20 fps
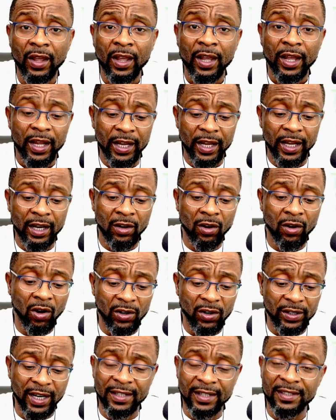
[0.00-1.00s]

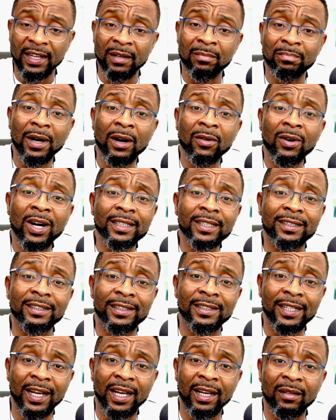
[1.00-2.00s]
that empowered
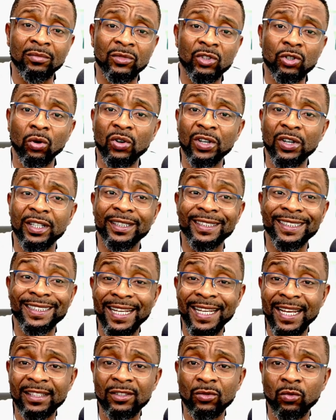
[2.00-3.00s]
them to
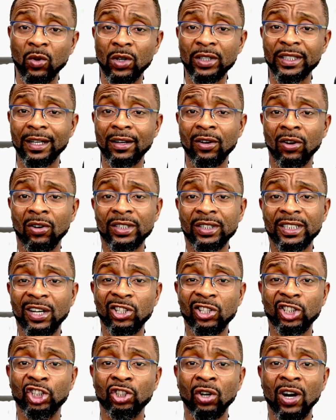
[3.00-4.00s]
create what they call the
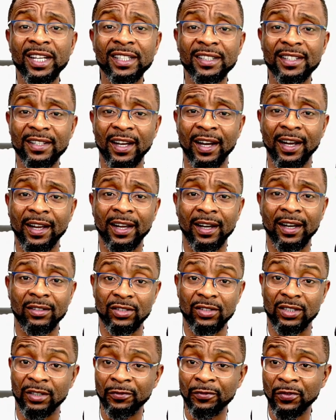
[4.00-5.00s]
joint account,
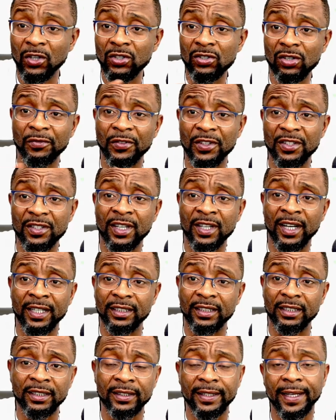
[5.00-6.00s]
the first of its kind
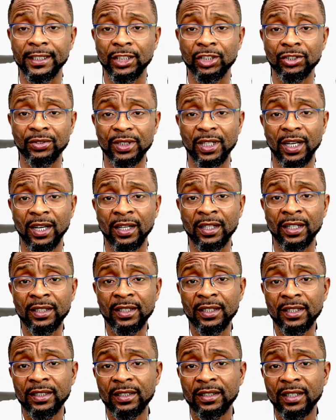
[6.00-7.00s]
in Nigeria.
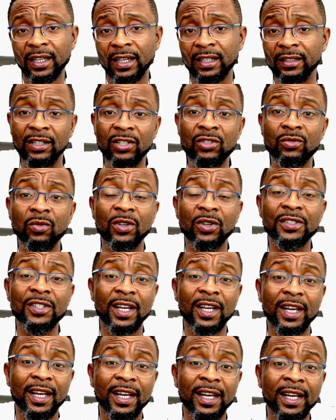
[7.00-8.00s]
And this was
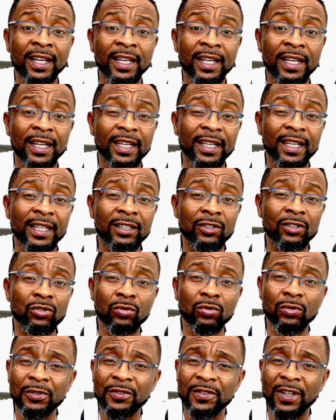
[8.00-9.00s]
in
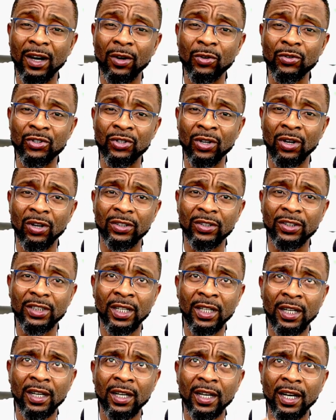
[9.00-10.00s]
2000,
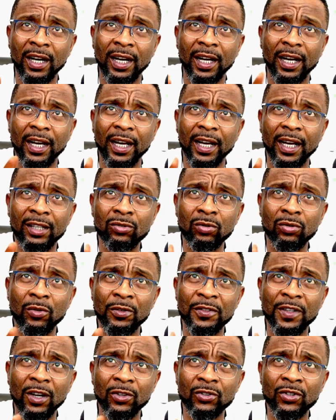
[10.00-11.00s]

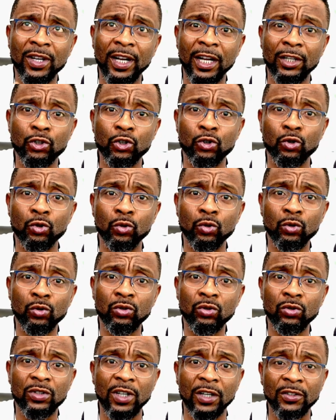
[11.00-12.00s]
2002,
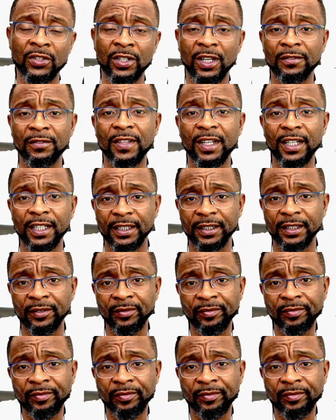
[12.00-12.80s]
2003.